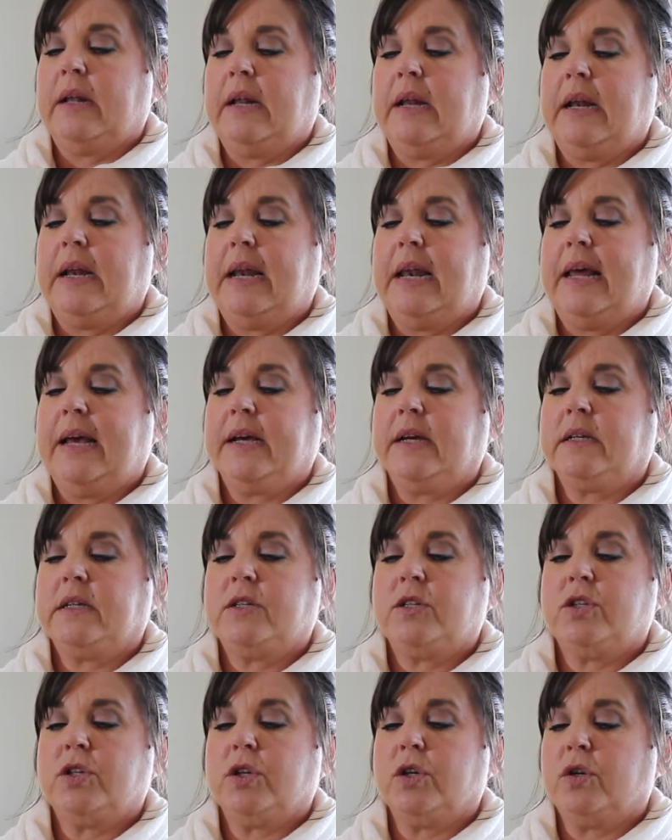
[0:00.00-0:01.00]
like
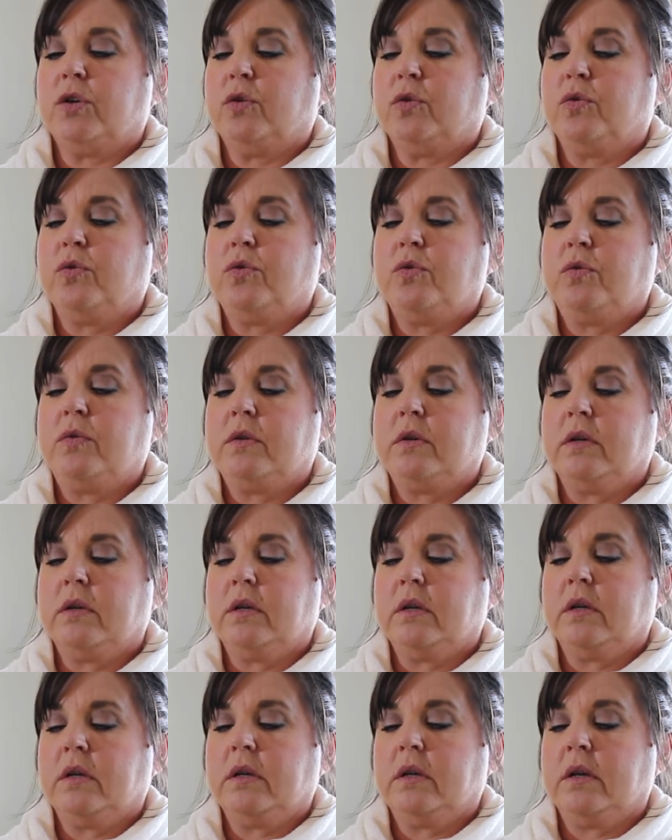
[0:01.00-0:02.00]
so.
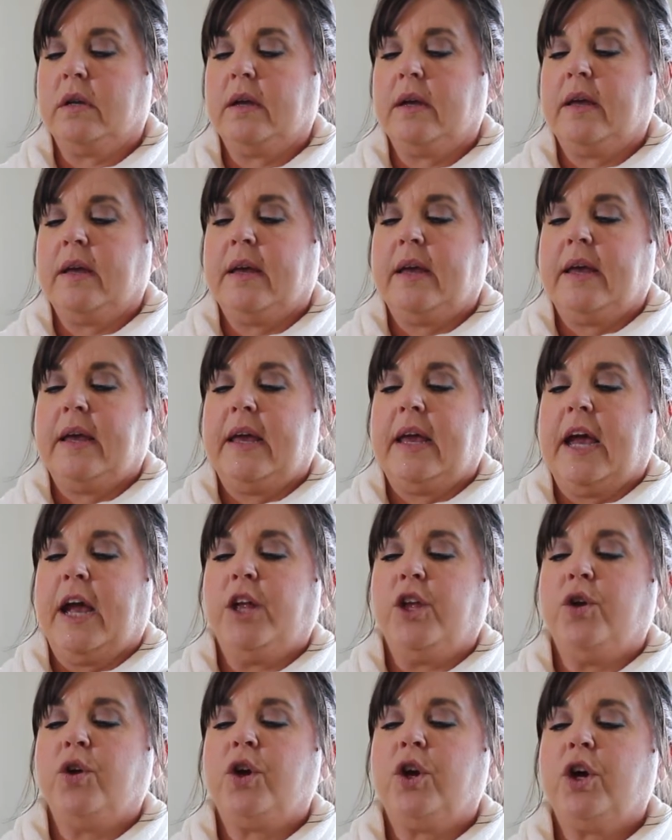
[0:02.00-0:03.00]

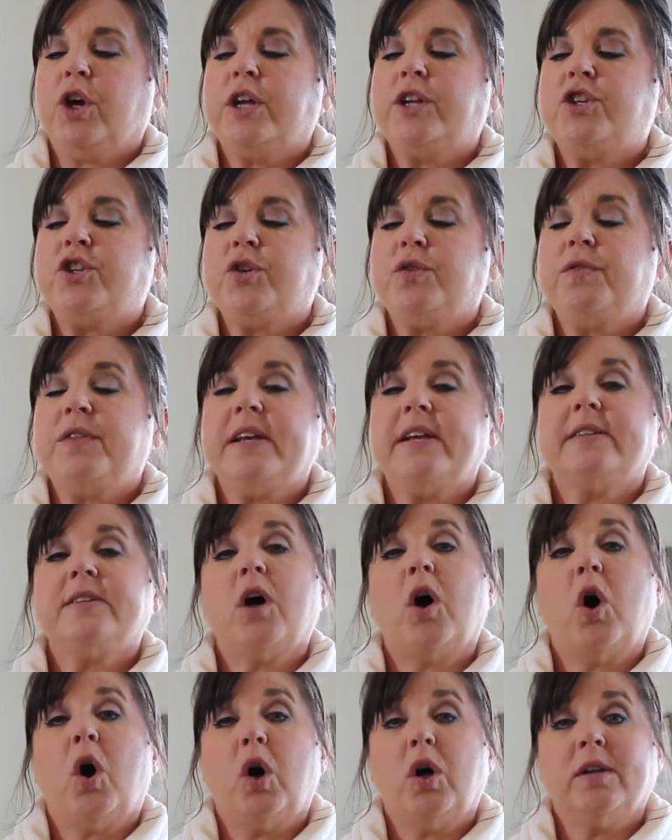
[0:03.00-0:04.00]
And you could do these
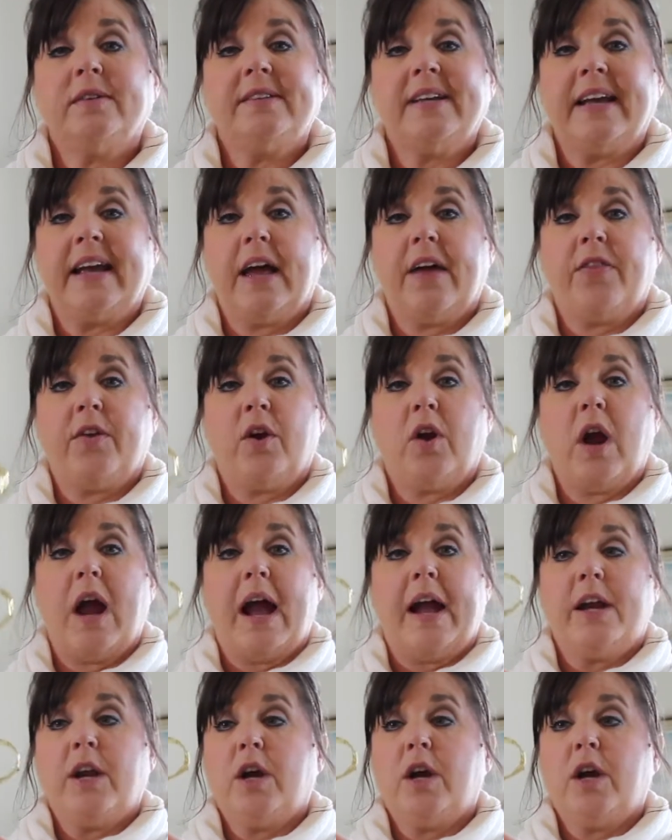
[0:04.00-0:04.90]
all together. I